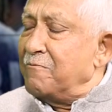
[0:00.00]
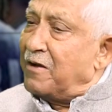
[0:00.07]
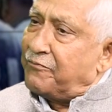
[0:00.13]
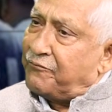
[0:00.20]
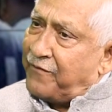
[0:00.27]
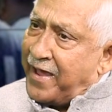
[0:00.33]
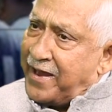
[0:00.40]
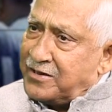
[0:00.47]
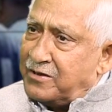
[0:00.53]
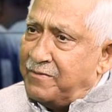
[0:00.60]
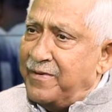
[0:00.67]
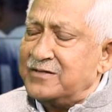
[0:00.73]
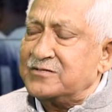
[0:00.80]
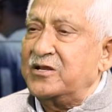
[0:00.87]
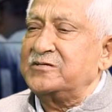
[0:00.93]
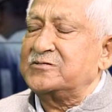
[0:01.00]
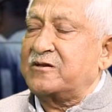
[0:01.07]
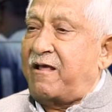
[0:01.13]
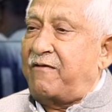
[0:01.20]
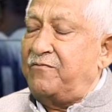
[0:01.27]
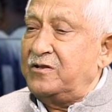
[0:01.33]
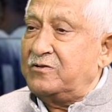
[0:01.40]
But fact remains the
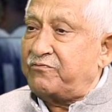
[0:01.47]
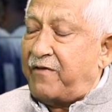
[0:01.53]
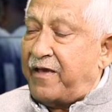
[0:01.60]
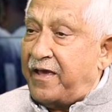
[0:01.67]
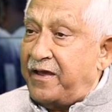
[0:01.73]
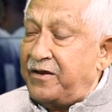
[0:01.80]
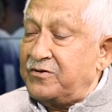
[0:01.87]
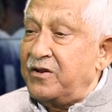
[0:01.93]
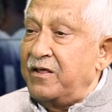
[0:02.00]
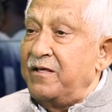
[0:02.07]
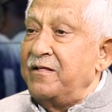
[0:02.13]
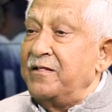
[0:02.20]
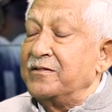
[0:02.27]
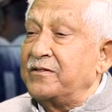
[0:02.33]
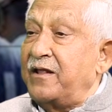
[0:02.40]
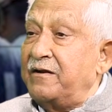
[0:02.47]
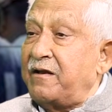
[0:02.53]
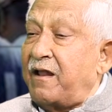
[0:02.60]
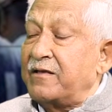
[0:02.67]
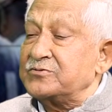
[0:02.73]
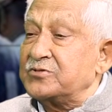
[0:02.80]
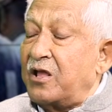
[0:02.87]
established fact that
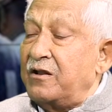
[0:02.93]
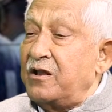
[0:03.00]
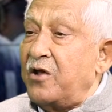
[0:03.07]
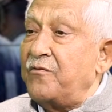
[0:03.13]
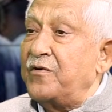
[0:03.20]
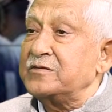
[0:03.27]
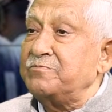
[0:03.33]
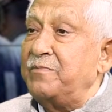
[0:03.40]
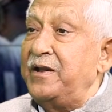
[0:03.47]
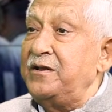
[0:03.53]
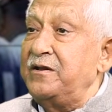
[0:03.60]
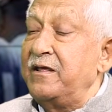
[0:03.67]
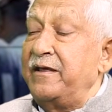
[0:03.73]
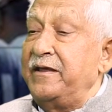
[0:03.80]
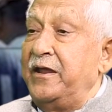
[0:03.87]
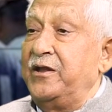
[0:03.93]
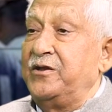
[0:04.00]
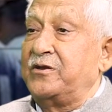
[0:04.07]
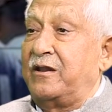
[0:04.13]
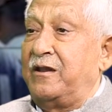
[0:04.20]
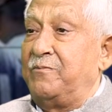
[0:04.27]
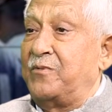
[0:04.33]
Asthana was made
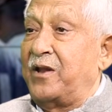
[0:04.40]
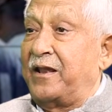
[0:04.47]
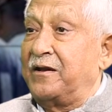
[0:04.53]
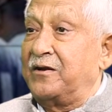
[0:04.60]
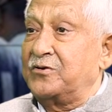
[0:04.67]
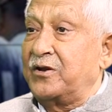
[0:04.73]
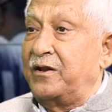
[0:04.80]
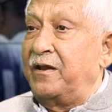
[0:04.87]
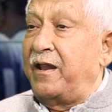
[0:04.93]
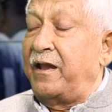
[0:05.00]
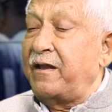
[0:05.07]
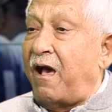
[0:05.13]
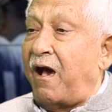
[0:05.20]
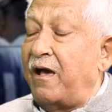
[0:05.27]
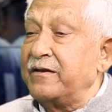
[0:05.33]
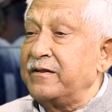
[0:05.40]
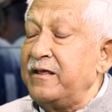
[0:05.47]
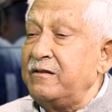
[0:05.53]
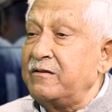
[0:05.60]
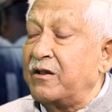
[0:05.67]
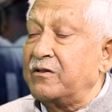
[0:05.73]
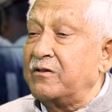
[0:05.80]
interim director, and
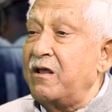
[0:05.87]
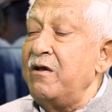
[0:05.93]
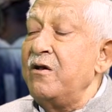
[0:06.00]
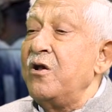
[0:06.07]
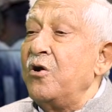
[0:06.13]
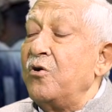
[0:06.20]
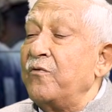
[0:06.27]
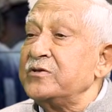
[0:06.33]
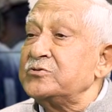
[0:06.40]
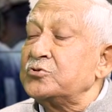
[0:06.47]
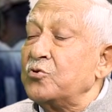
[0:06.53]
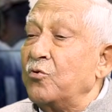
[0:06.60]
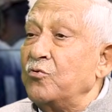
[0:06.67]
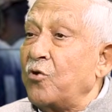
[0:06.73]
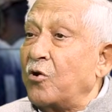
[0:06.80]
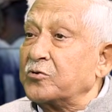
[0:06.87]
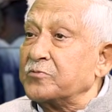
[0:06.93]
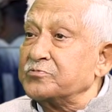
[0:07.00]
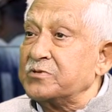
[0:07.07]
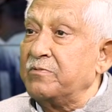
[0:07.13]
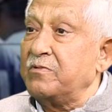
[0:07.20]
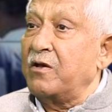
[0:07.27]
R.K. Datta was thrown out
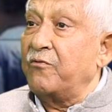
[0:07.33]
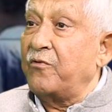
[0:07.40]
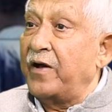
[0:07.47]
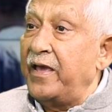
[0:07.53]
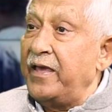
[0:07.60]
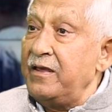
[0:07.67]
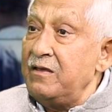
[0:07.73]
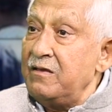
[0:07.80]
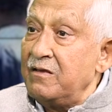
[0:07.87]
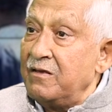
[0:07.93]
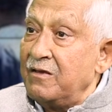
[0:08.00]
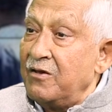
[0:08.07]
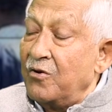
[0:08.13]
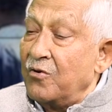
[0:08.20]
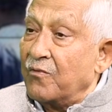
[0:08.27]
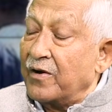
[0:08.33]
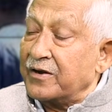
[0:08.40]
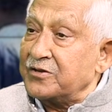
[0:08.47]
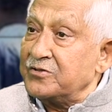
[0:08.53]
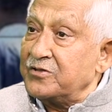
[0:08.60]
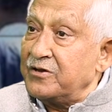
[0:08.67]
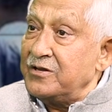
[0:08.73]
of CBI. Why? What
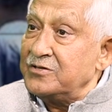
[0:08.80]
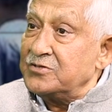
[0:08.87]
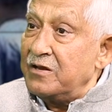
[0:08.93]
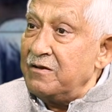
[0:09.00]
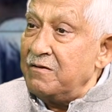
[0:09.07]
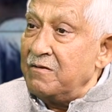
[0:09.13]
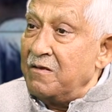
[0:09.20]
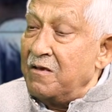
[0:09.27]
is the reason?